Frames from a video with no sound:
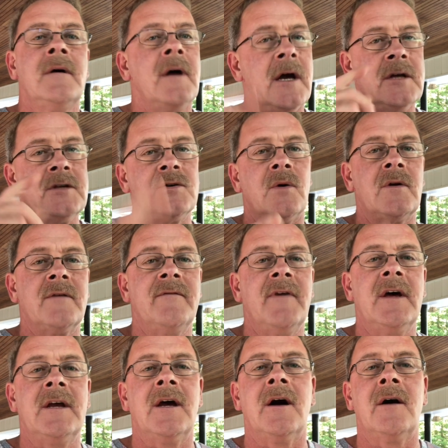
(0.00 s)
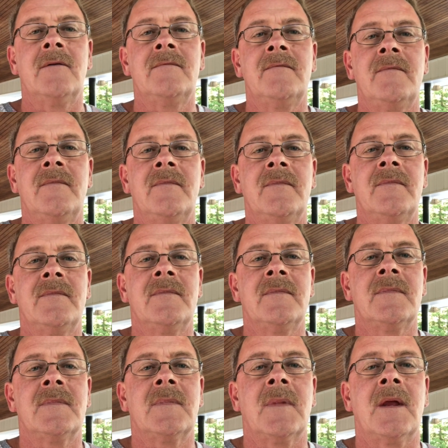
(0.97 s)
Enjoy the video.
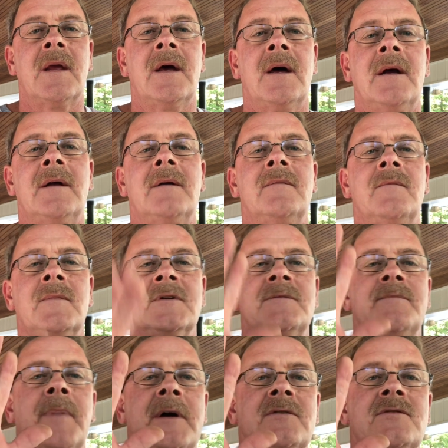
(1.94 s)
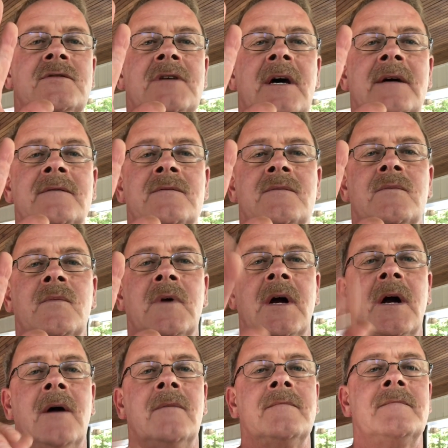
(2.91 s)
Mr. Patriot James, we're
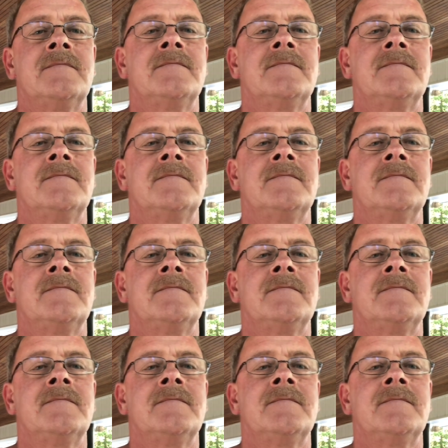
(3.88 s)
gone.